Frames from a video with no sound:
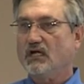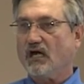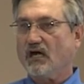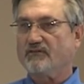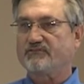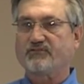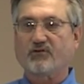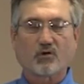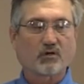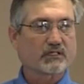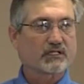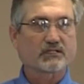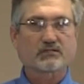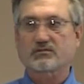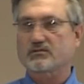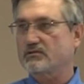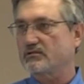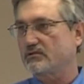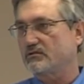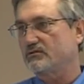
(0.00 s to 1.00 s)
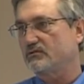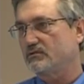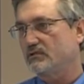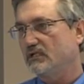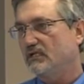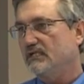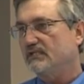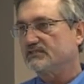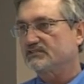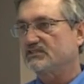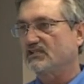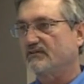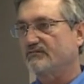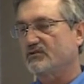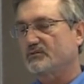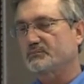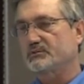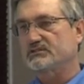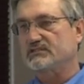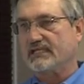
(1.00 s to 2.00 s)
afforded through
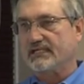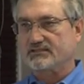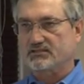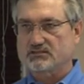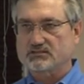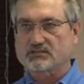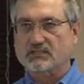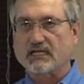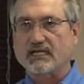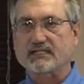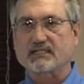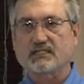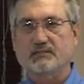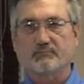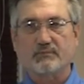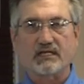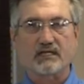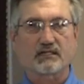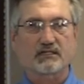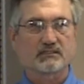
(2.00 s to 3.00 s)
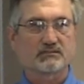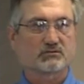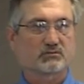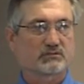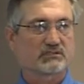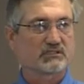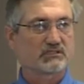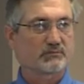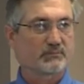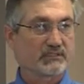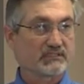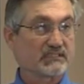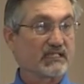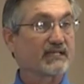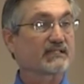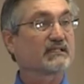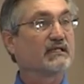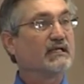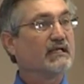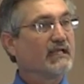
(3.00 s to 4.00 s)
civil protections like the Americans with Disabilities
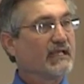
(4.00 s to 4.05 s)
Act.